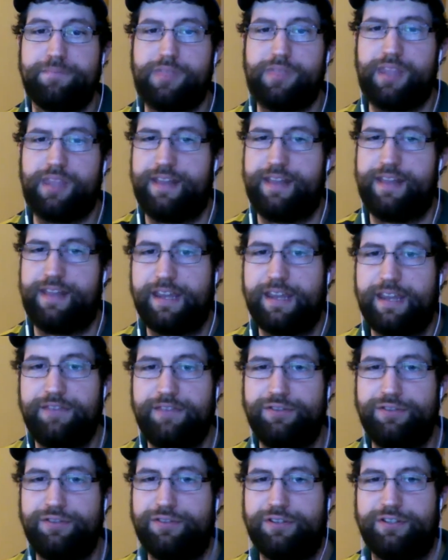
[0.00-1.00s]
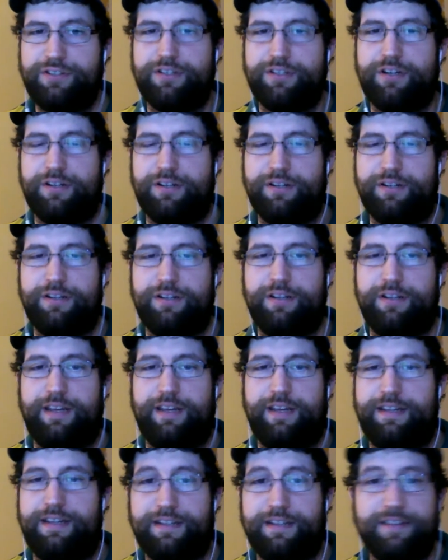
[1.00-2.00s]
And that gives you such a.
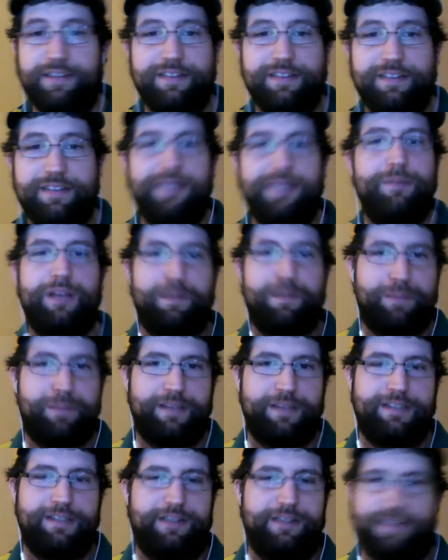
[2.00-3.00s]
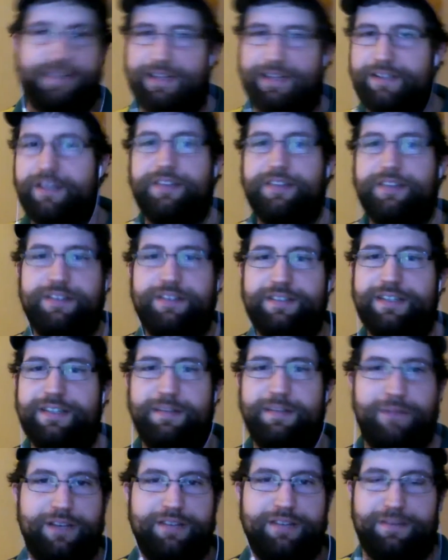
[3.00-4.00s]
It doesn't seem like a big deal. Like that doesn't
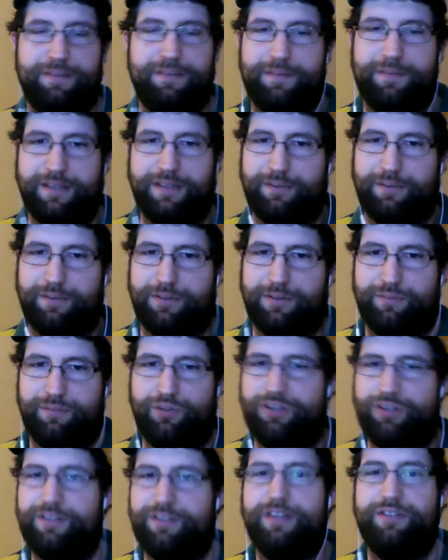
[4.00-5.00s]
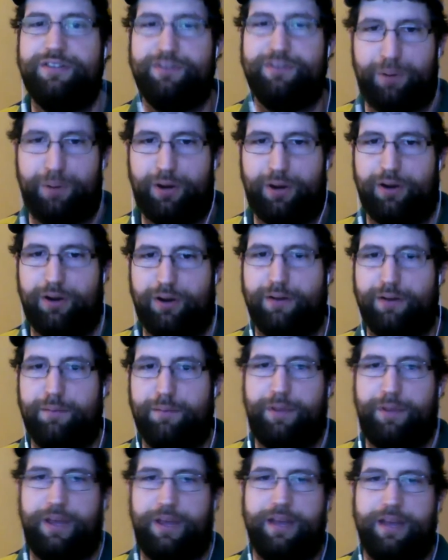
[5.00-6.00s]
seem like something that would set you apart.
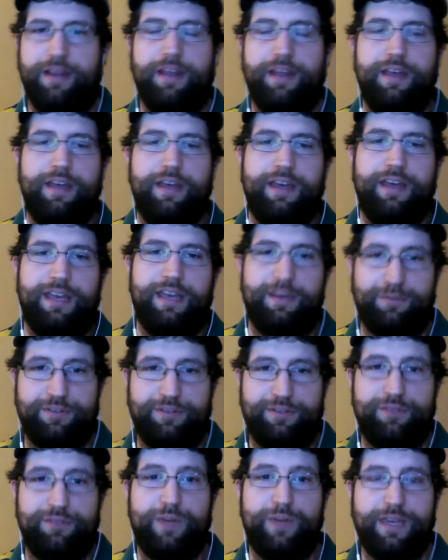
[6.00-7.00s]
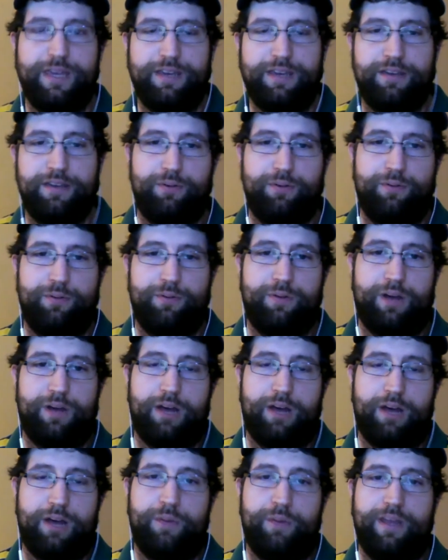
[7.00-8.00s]
But it was the week
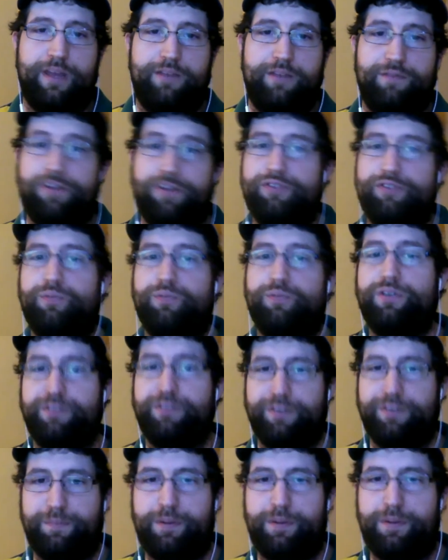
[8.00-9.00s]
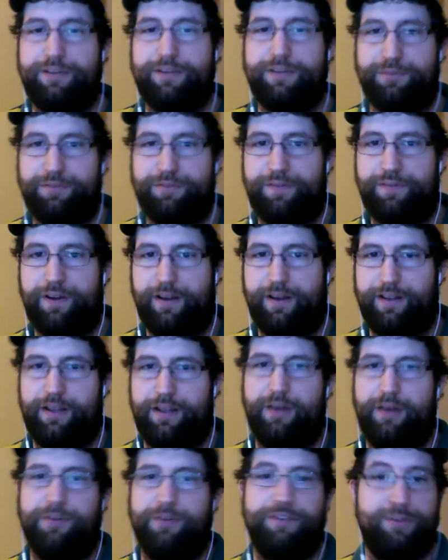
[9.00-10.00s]
when Russell Wilson's price was very
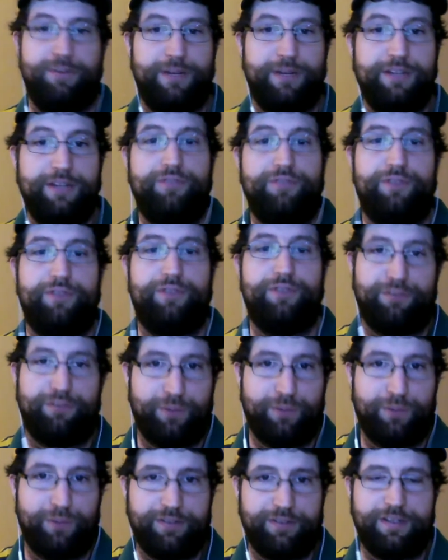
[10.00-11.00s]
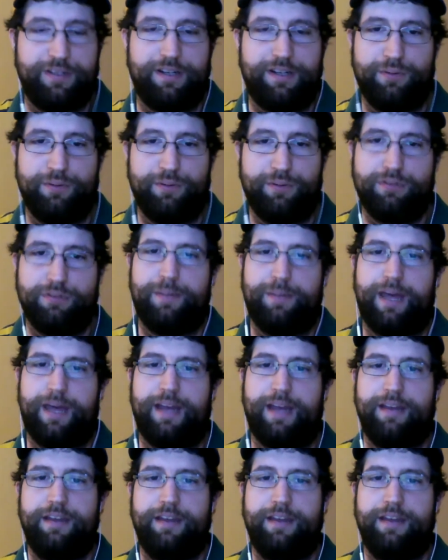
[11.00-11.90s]
low, and so he took Russell Wilson at quarterback